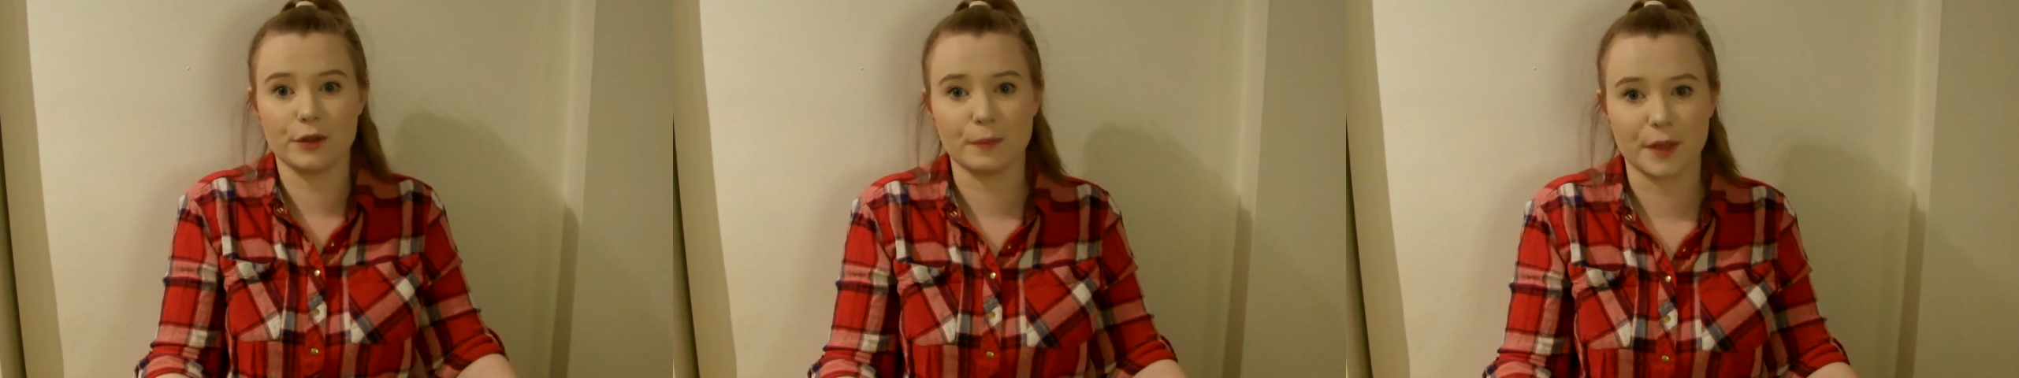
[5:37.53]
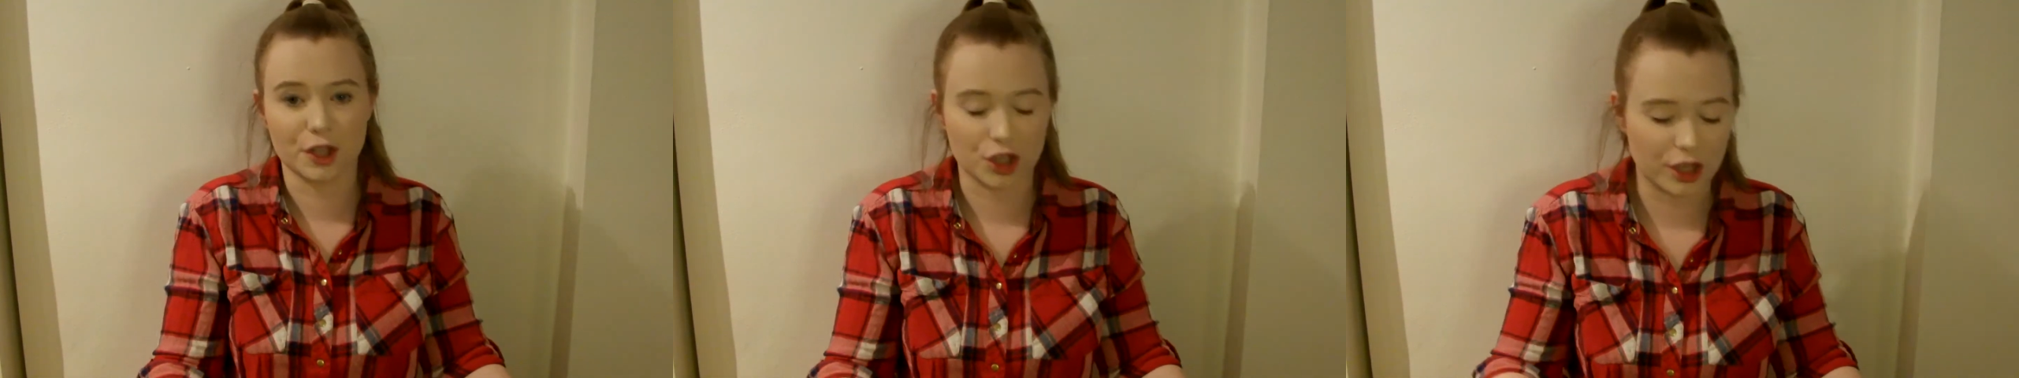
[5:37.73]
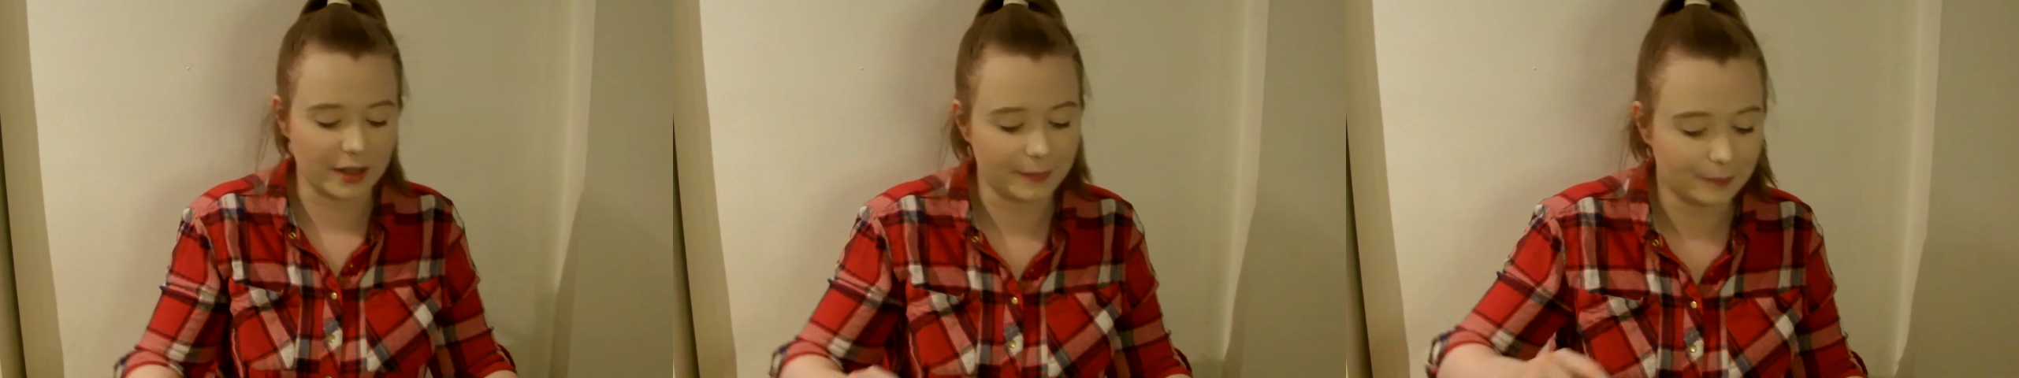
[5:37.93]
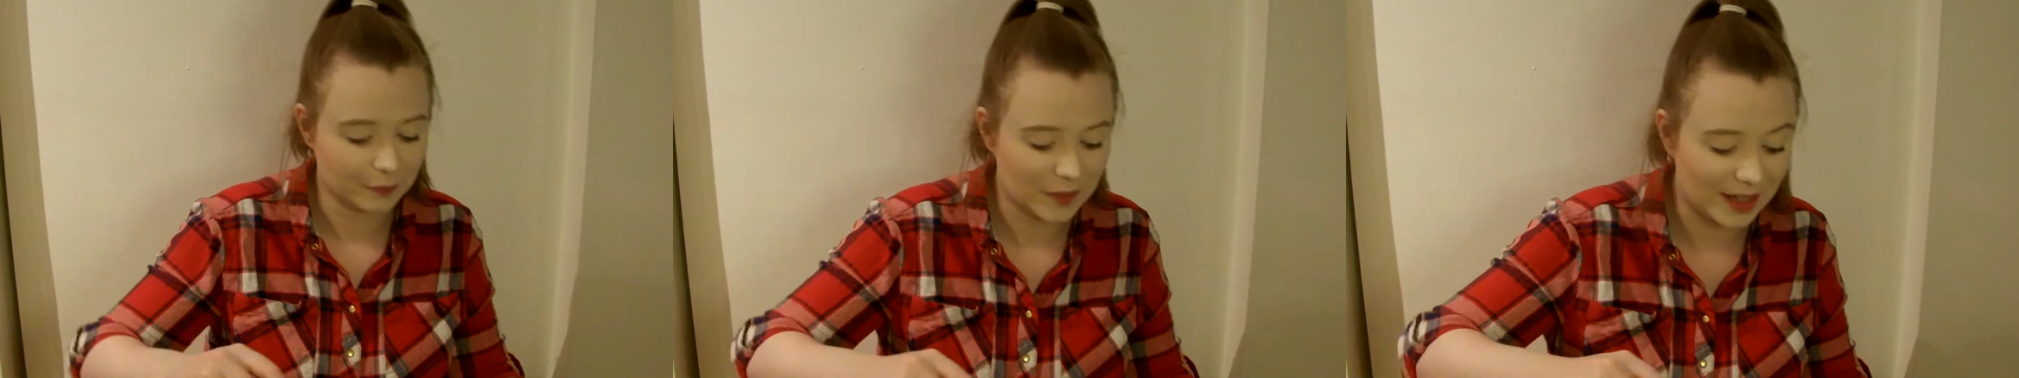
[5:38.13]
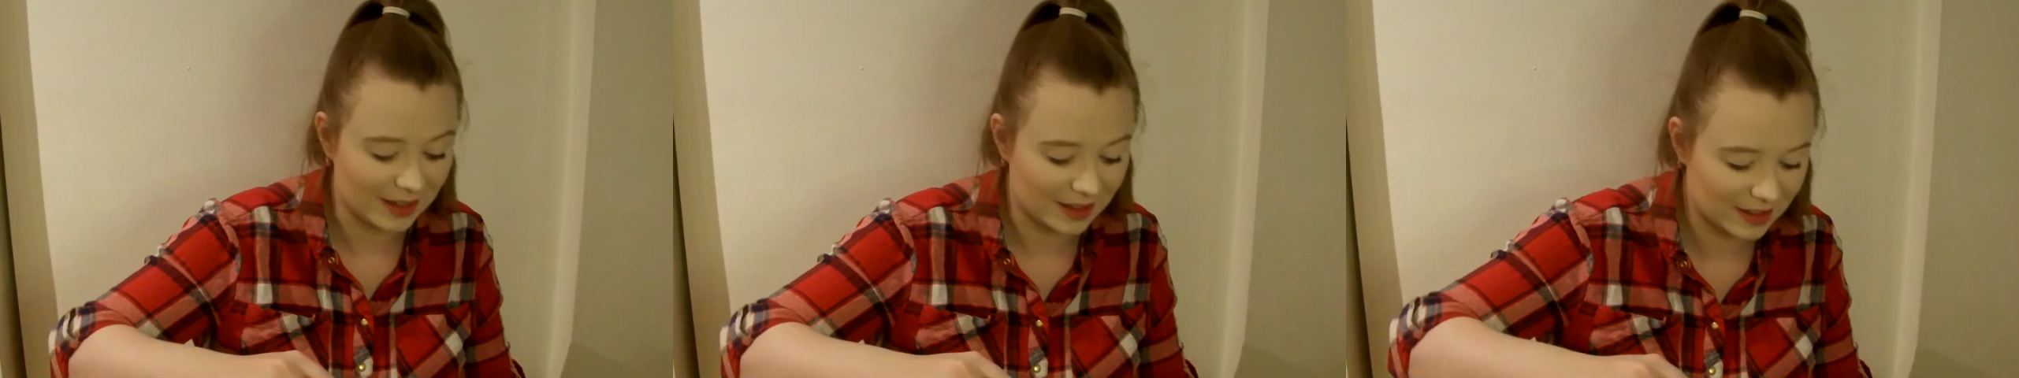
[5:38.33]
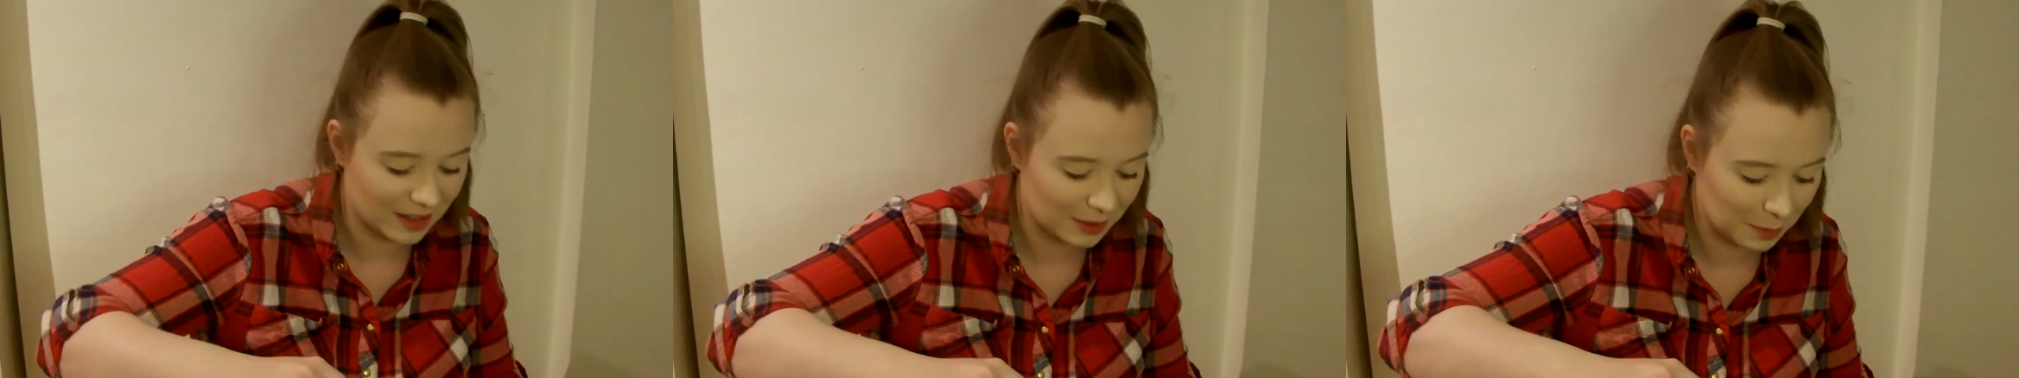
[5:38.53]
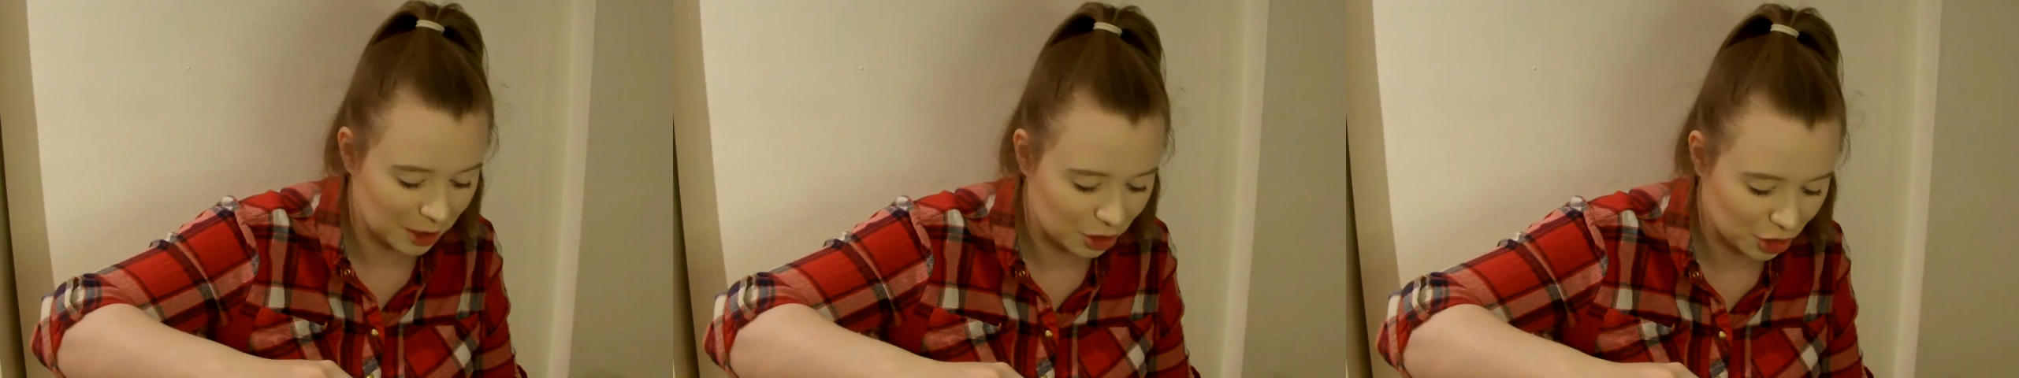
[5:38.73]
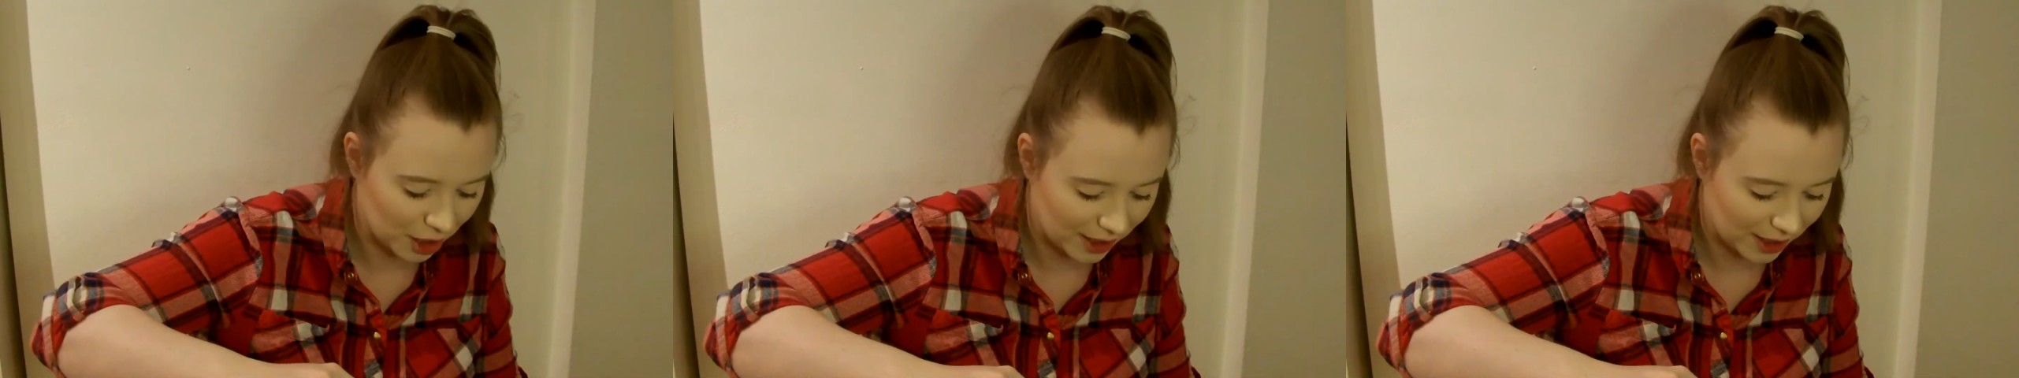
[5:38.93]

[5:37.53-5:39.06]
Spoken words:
spongy. It's a sponge